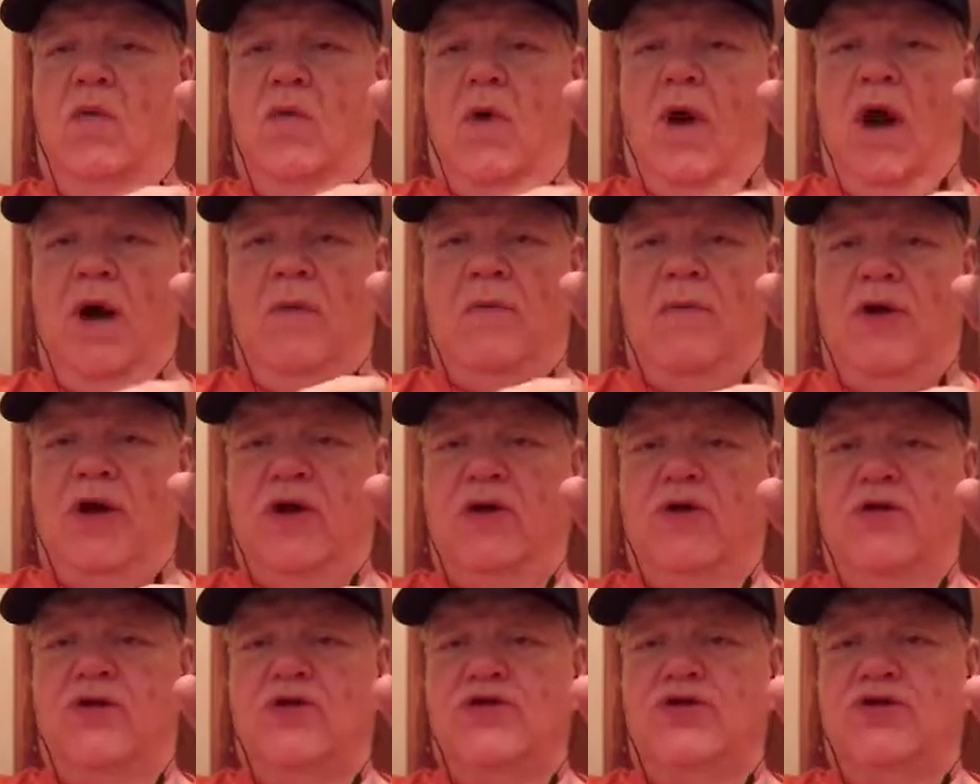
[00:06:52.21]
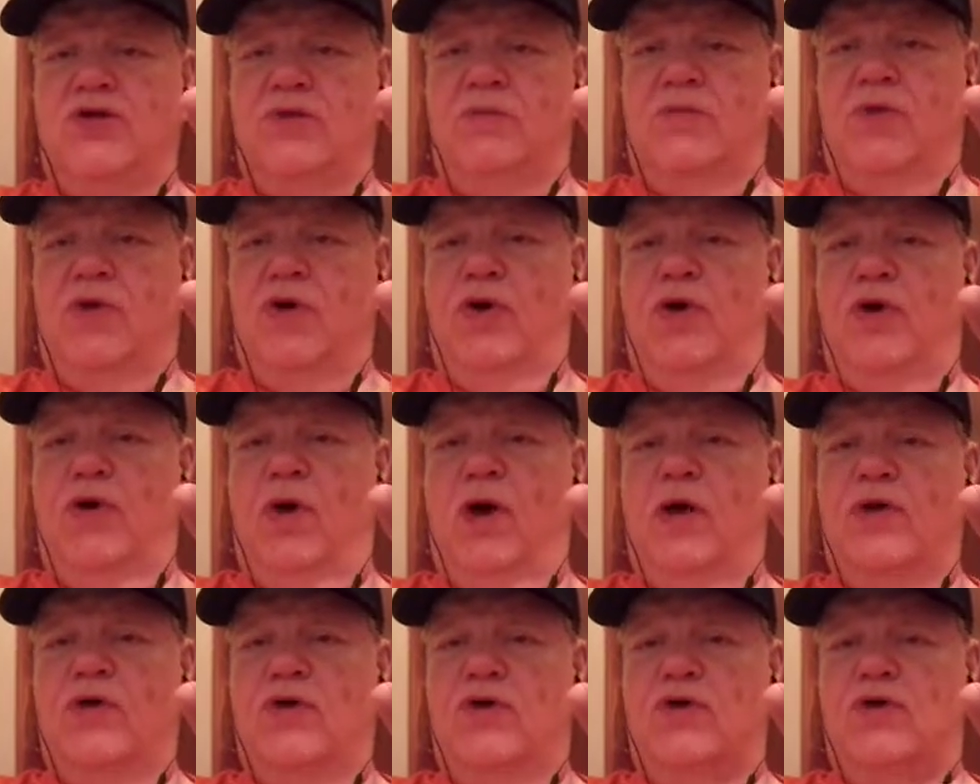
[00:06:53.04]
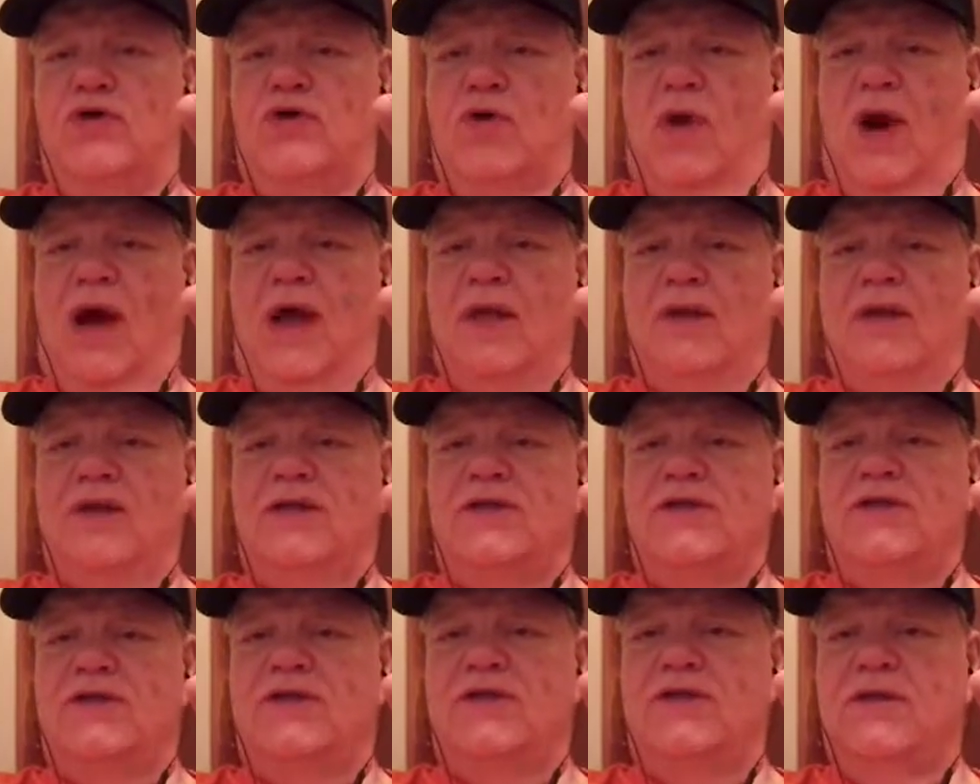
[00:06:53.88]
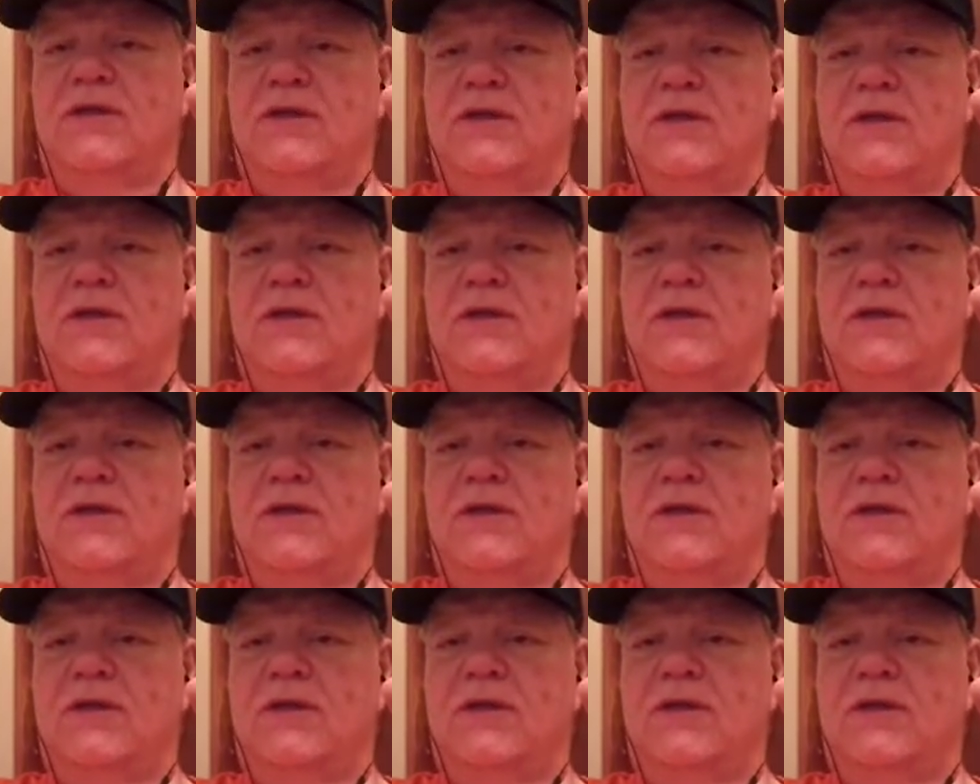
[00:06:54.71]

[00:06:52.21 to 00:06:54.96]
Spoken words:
a beer you should put on your try list.